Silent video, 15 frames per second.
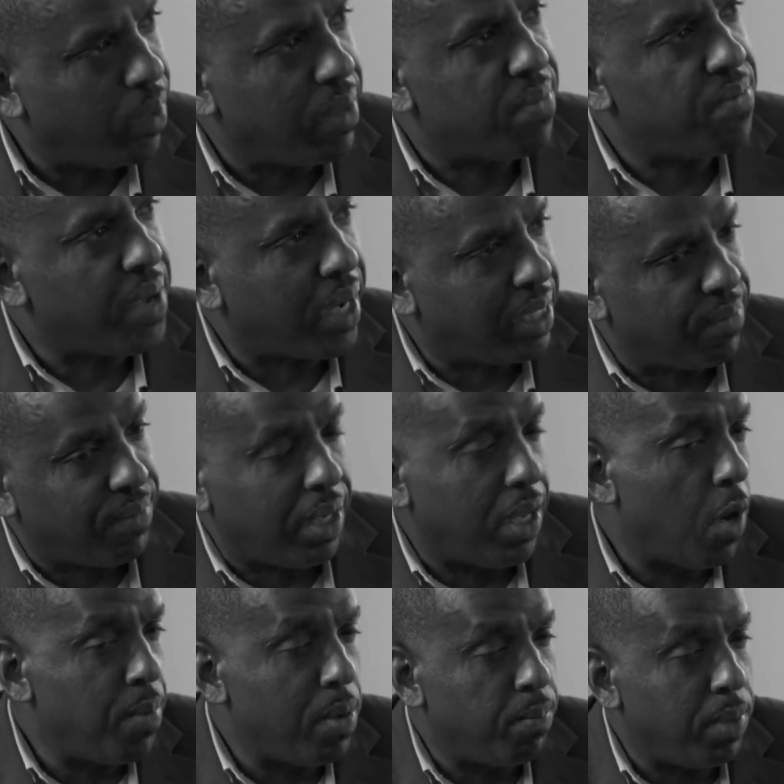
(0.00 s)
really effective at
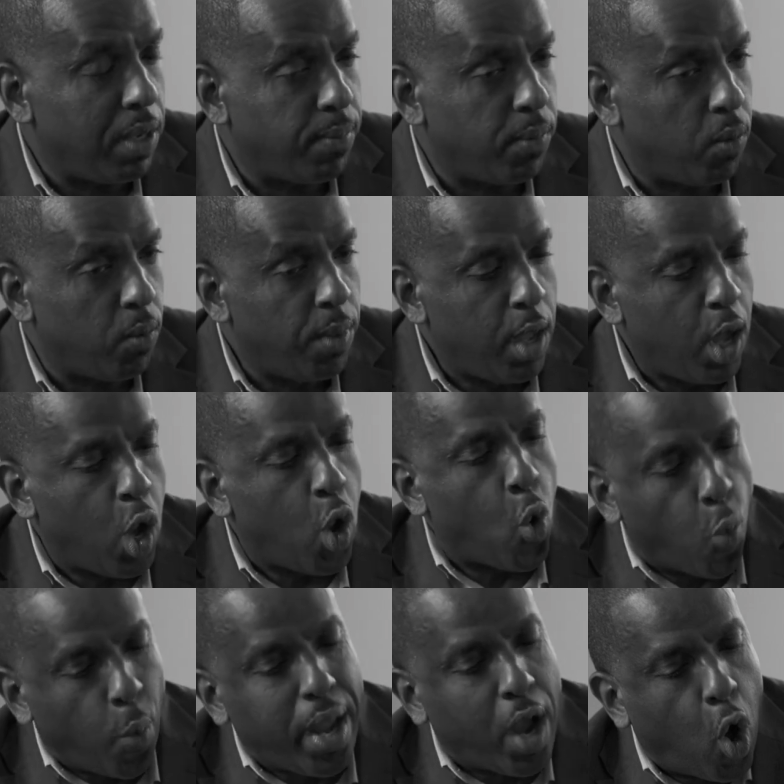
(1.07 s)
helping people,
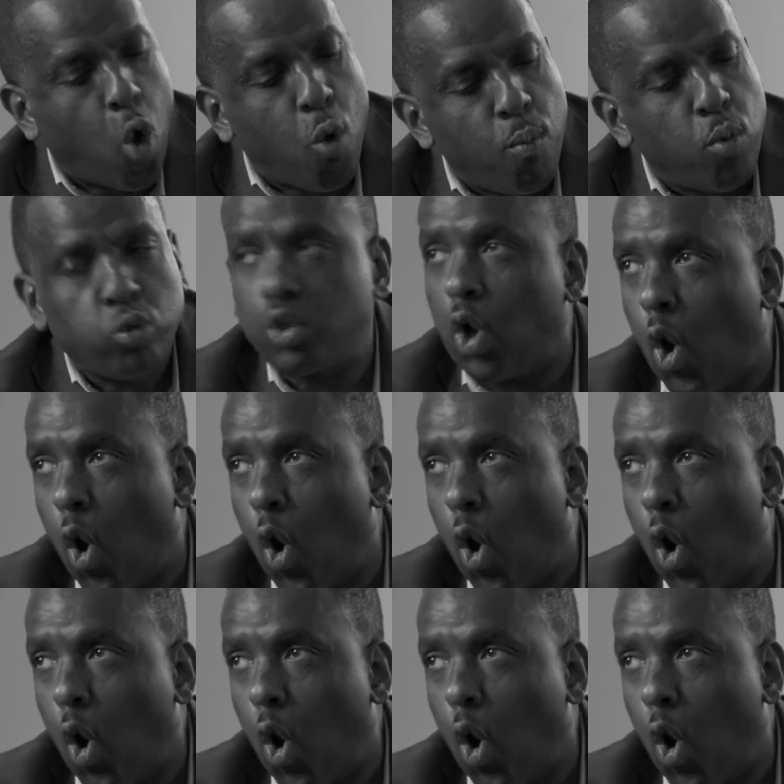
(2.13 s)
we almost